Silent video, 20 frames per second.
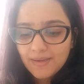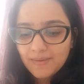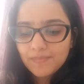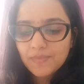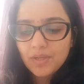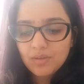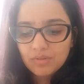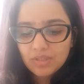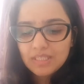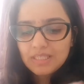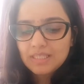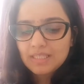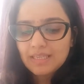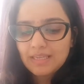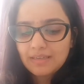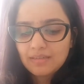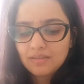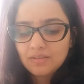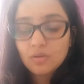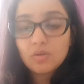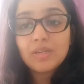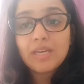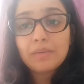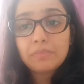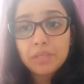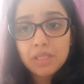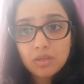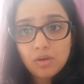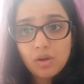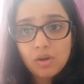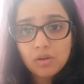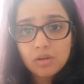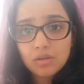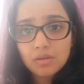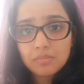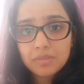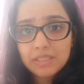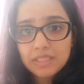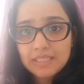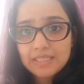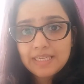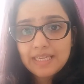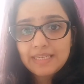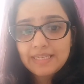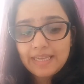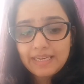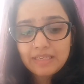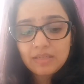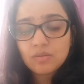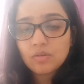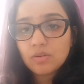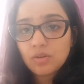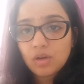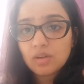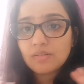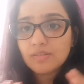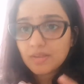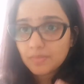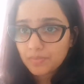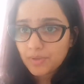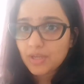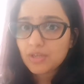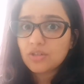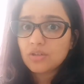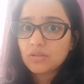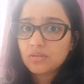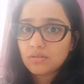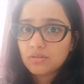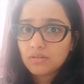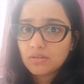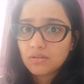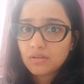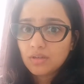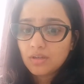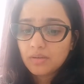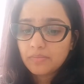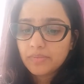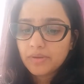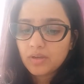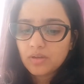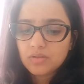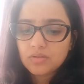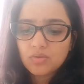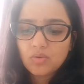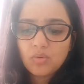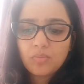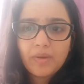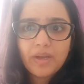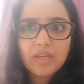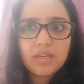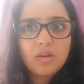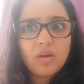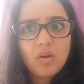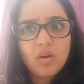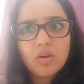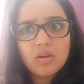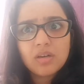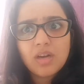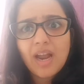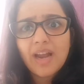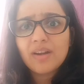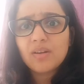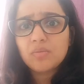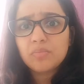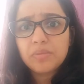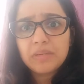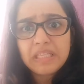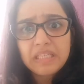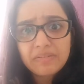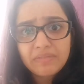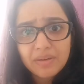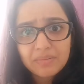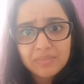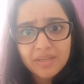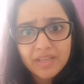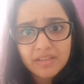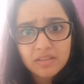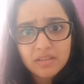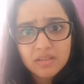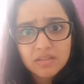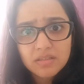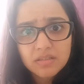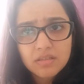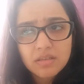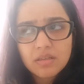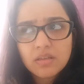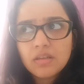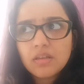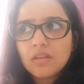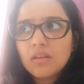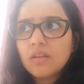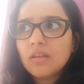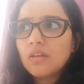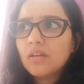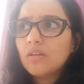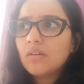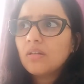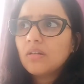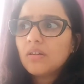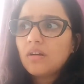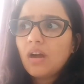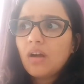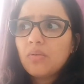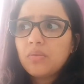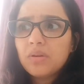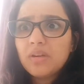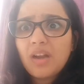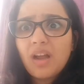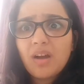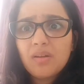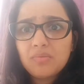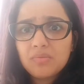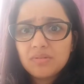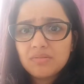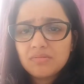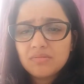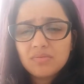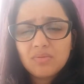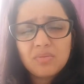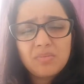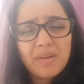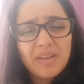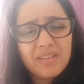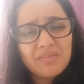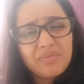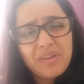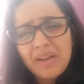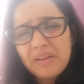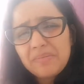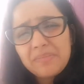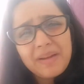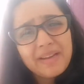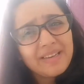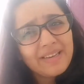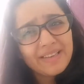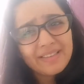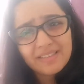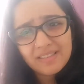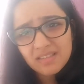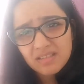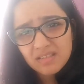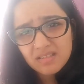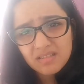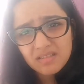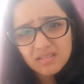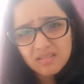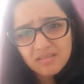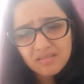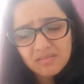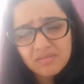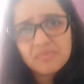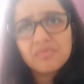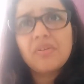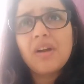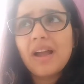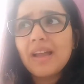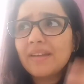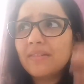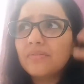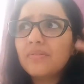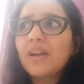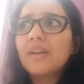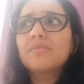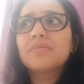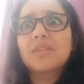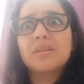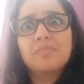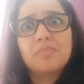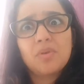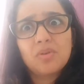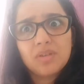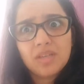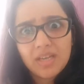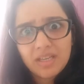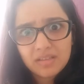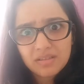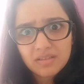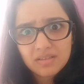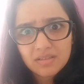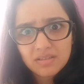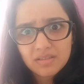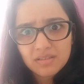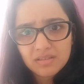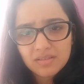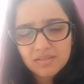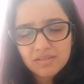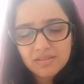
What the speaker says: Now this can, don't get me wrong, but this can get into a lot of depression. Because, oh my god, I don't believe I'm like this. Well, how would, oh my, why am I like this? Why was I born like this?